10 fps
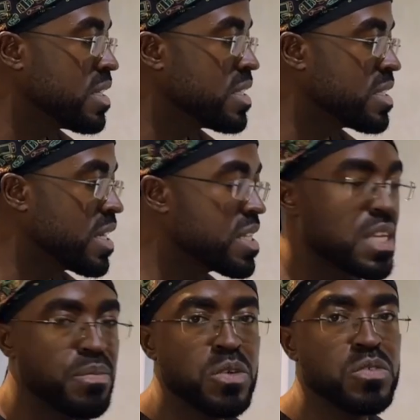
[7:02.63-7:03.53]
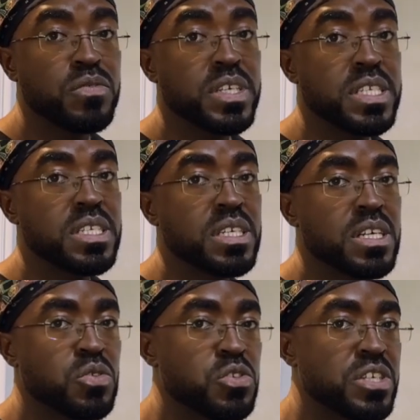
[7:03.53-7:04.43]
It tends the amount of itching
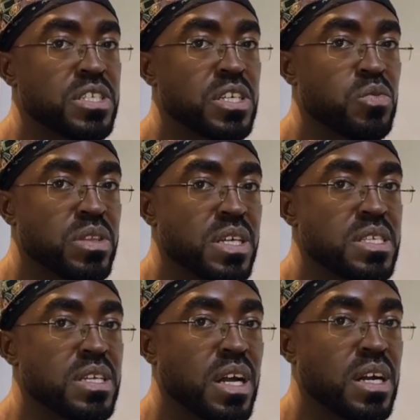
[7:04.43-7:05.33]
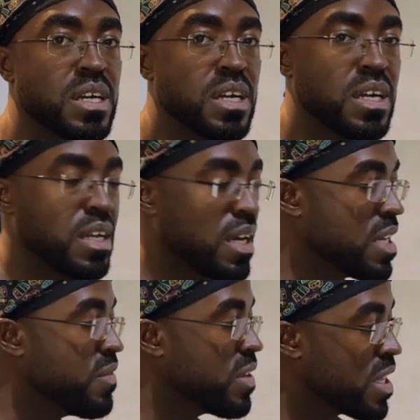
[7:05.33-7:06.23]
associated with that scar,
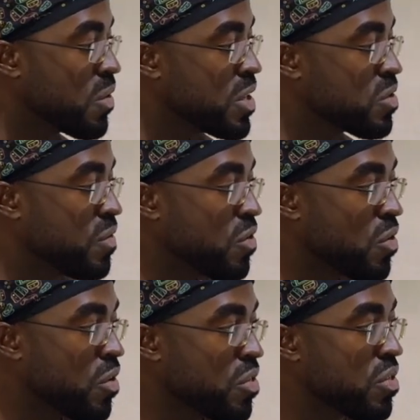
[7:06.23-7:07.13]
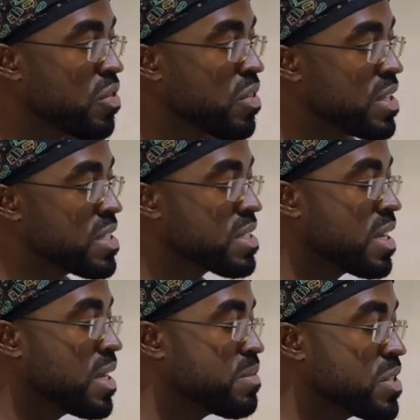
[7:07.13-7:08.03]
and even the rate of growth is
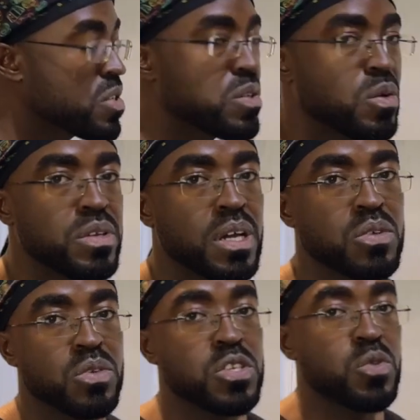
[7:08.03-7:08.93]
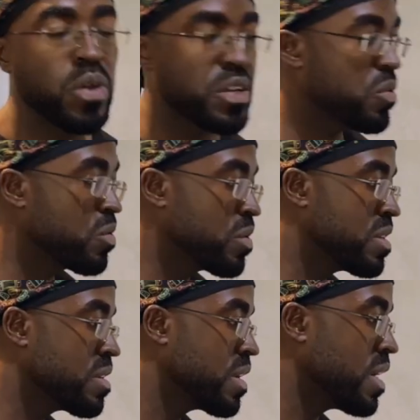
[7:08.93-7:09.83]
slowed down. So it's quite good
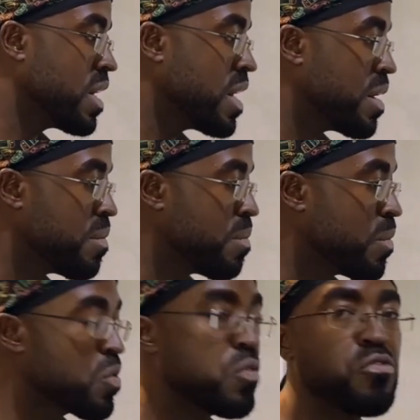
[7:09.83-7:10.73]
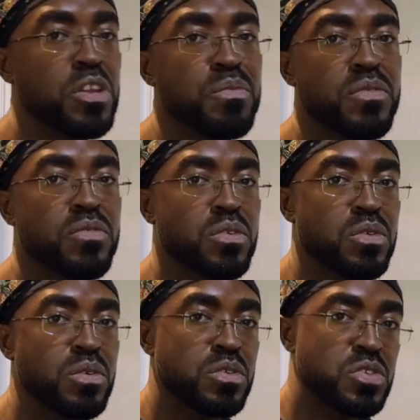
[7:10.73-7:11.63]
mode of treatment for
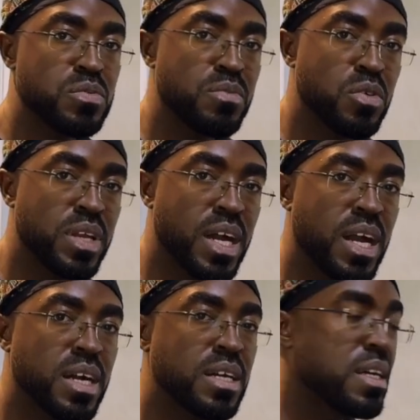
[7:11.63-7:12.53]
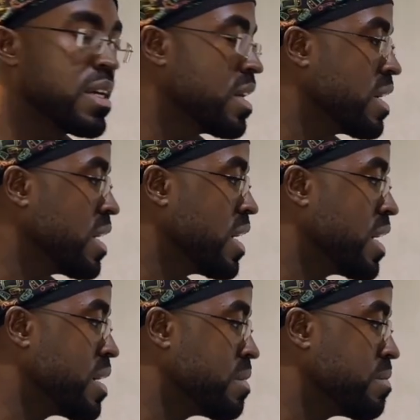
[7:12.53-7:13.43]
smaller
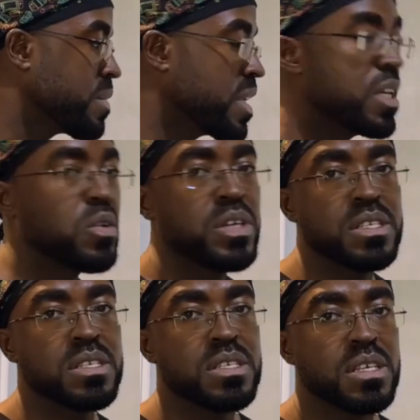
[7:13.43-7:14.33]
keloids.